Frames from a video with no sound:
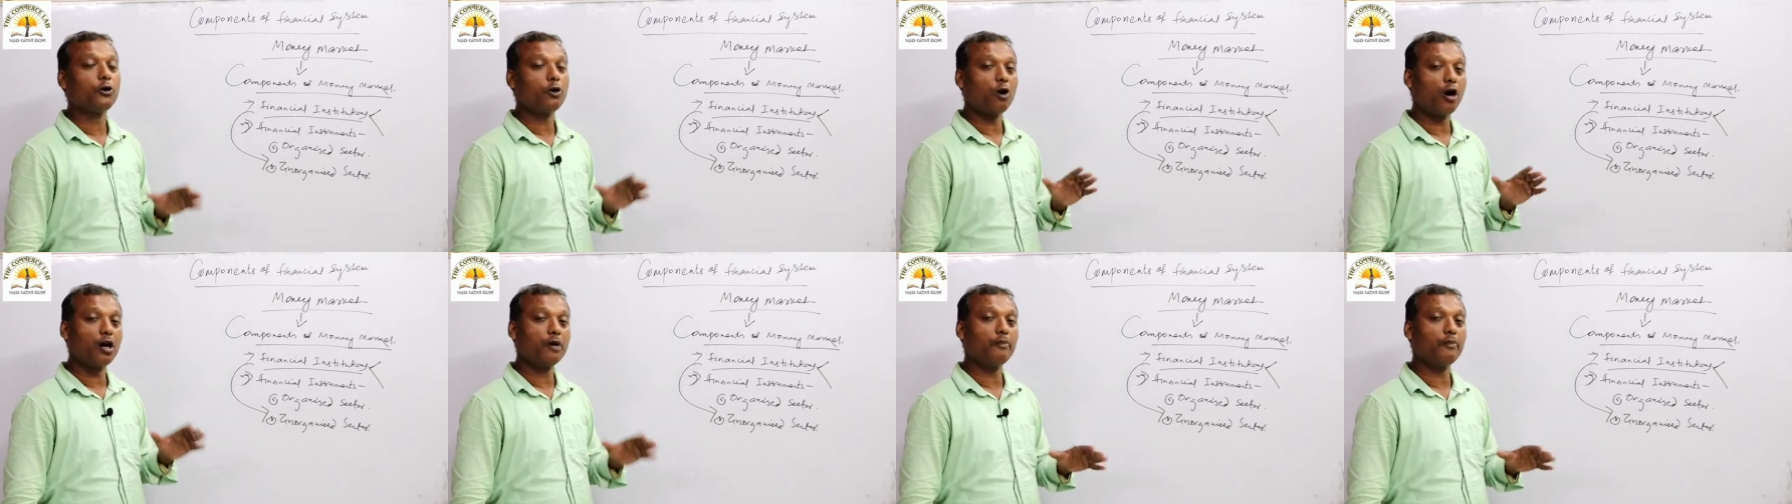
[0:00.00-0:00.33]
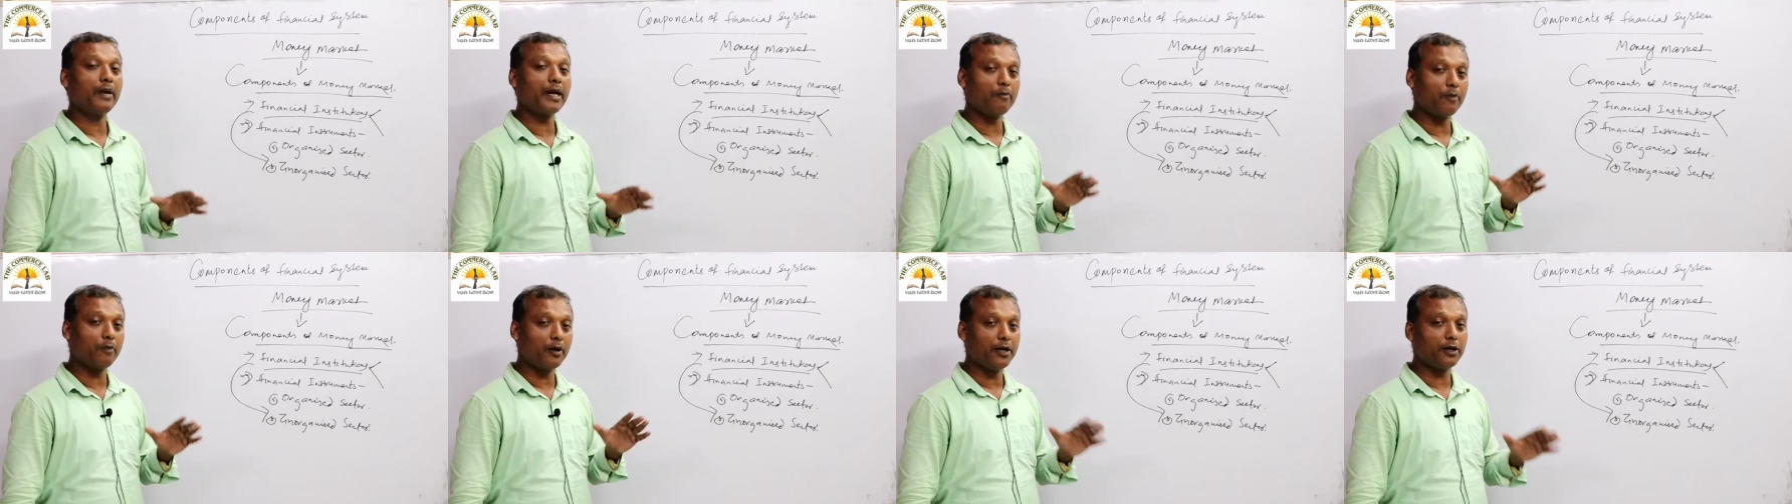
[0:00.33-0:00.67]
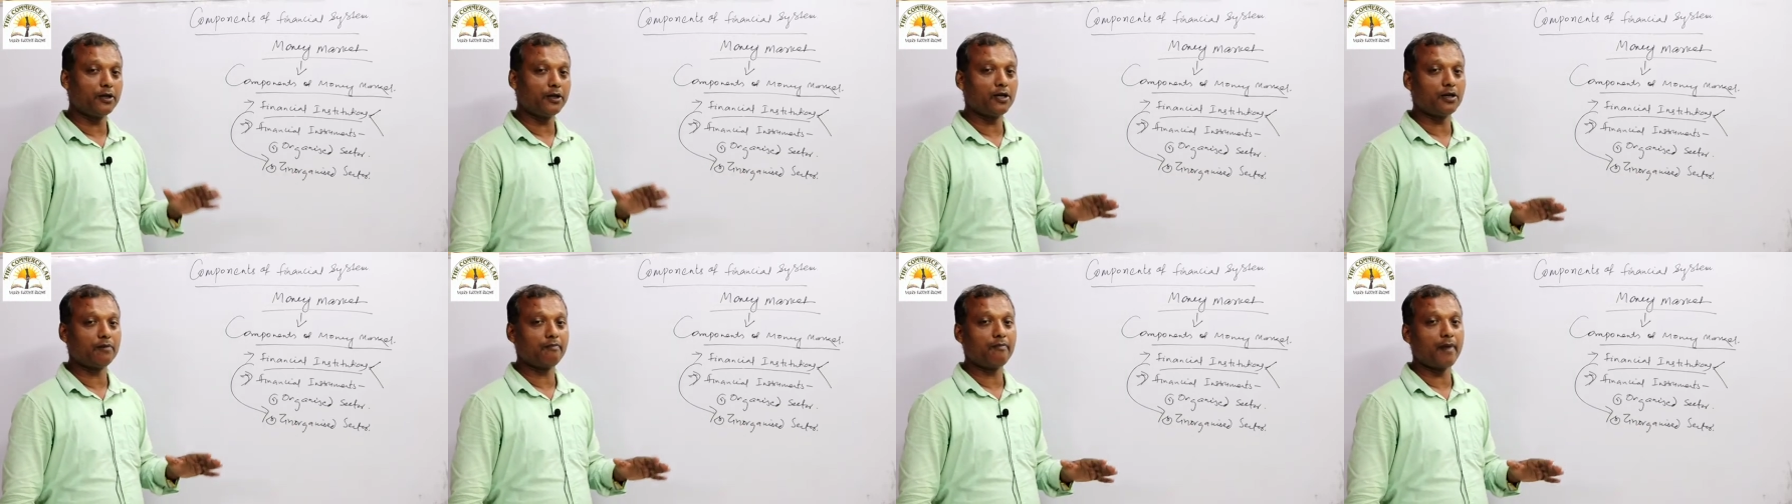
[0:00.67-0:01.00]
not being
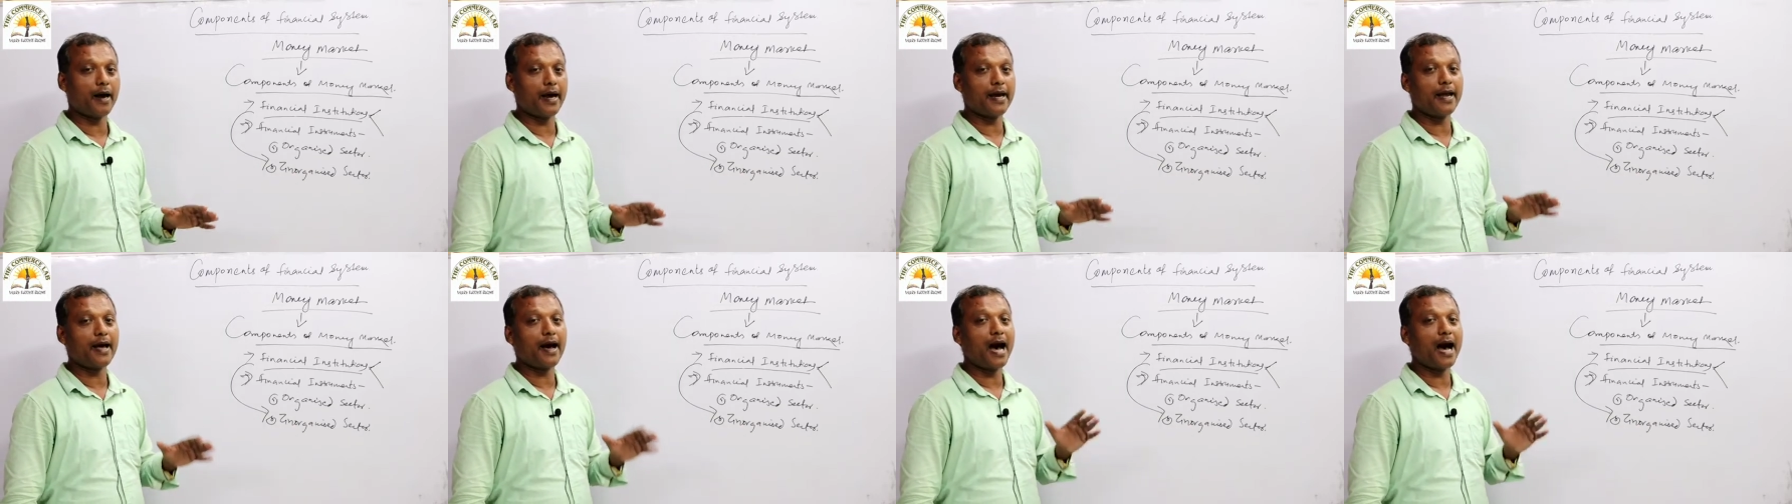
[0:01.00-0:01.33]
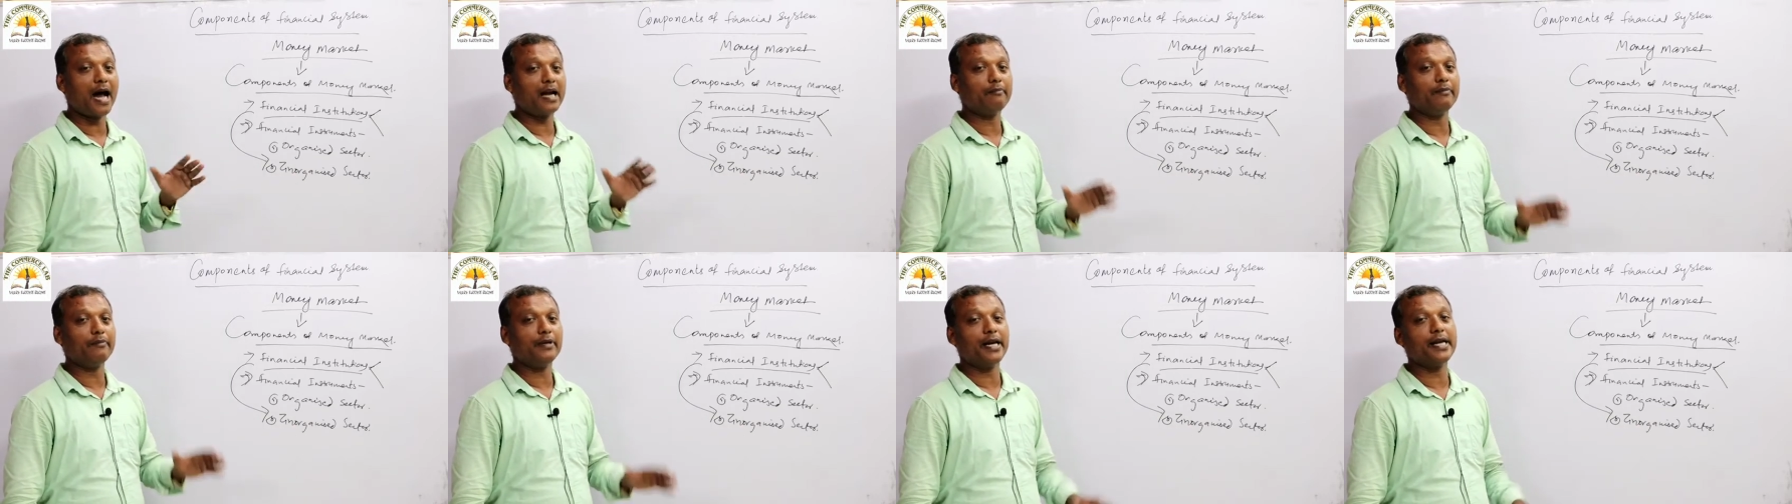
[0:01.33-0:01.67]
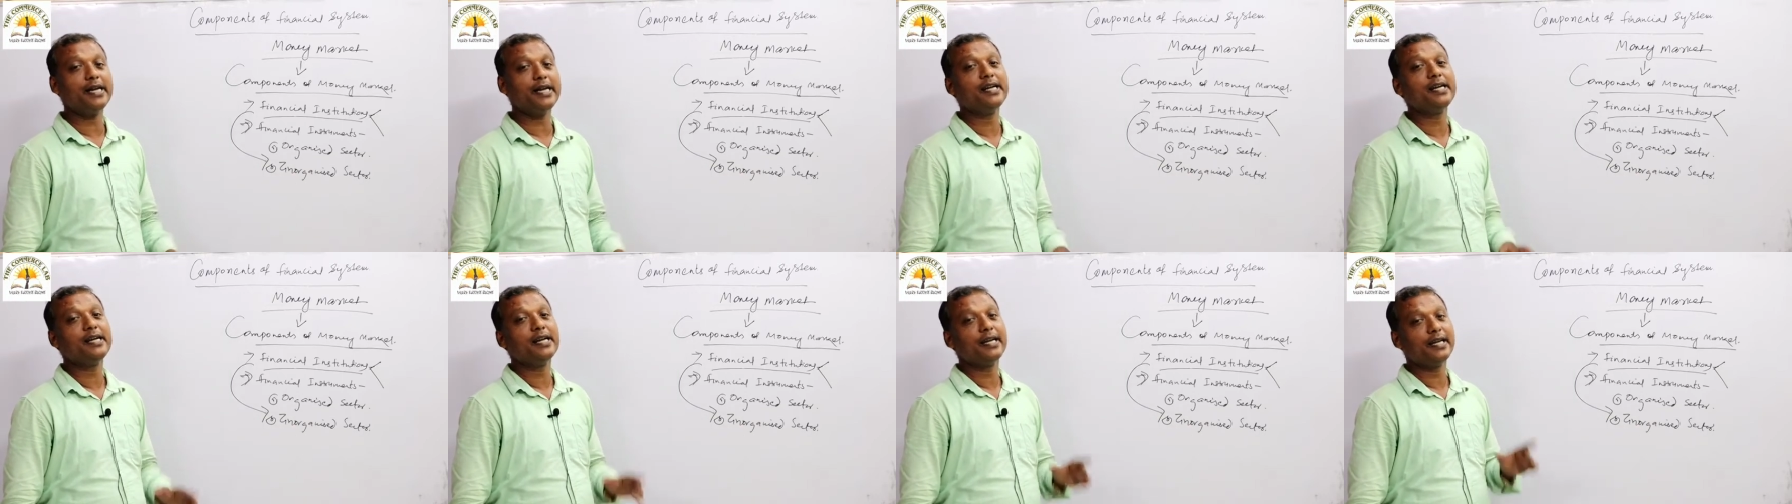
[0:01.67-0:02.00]
monitored by
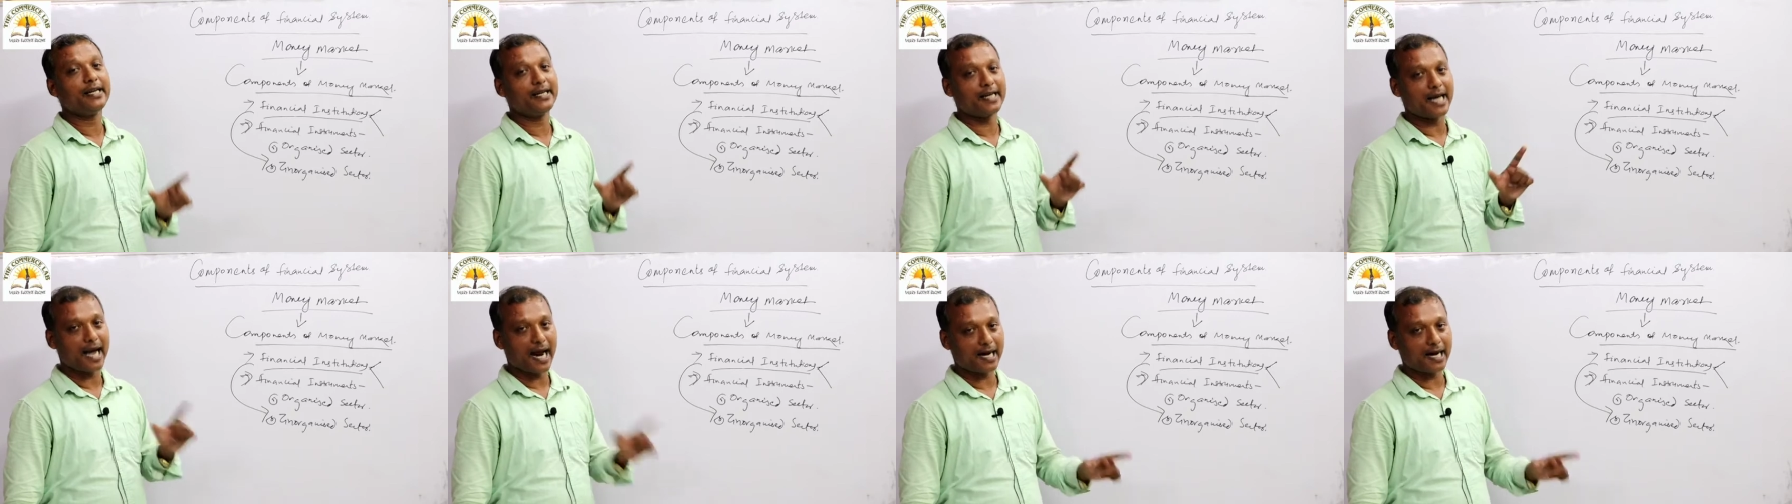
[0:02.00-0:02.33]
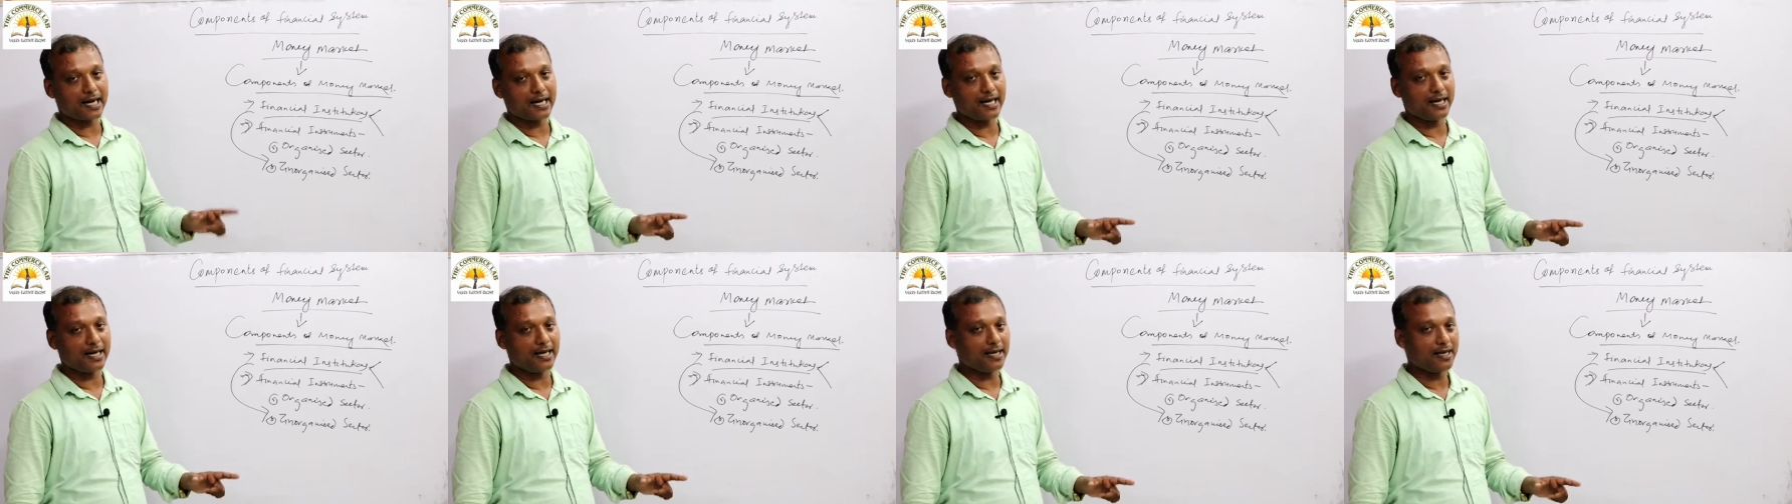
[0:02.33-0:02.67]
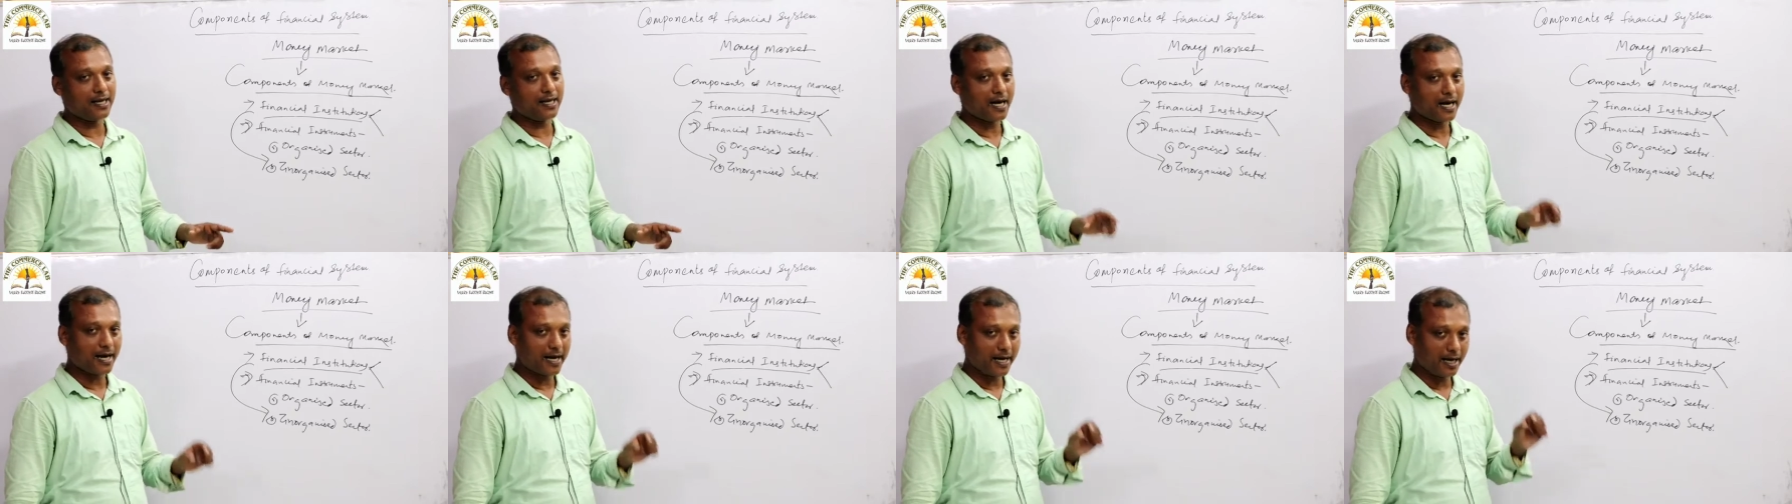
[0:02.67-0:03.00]
RBI
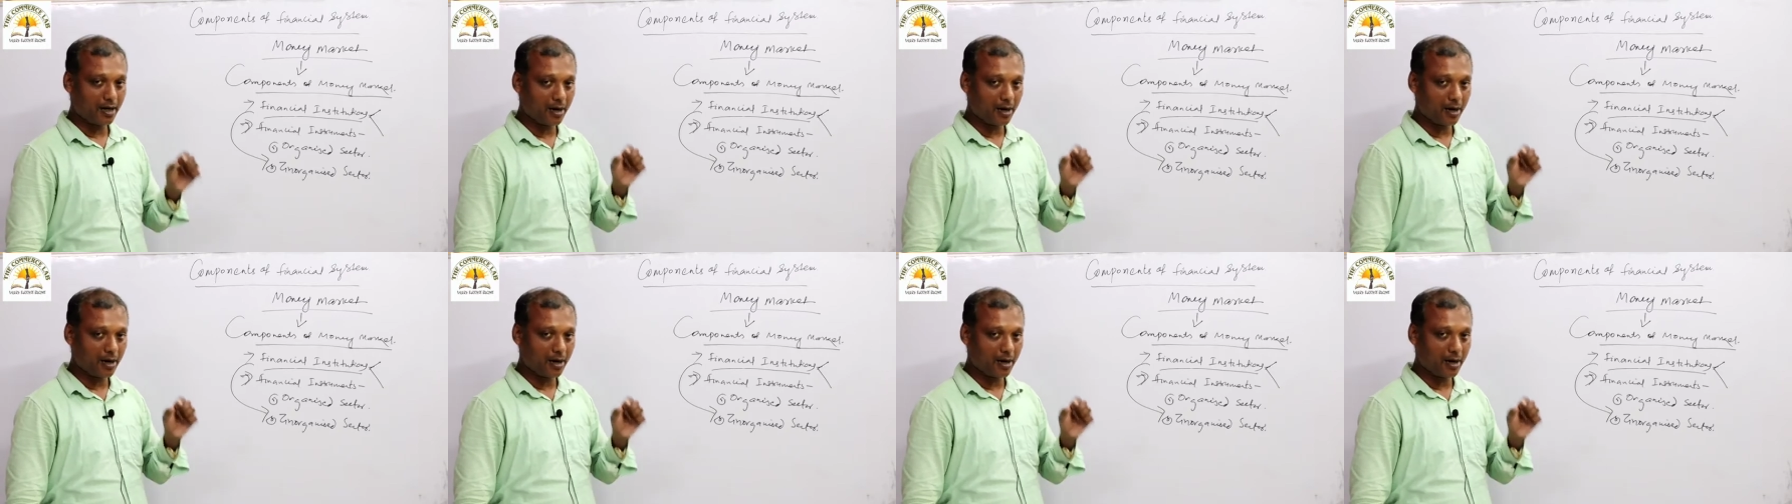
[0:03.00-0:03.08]
directly.